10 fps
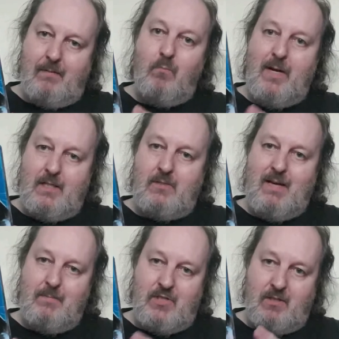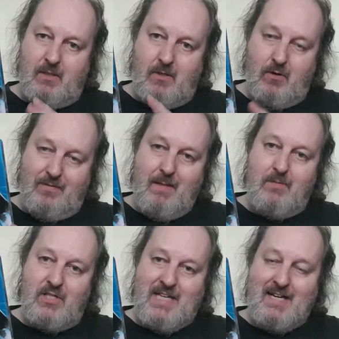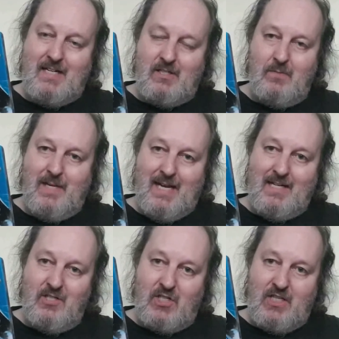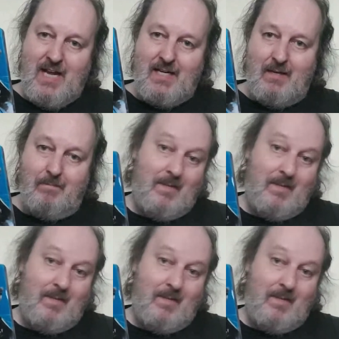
and went to Amazon and got them to send it to me instead.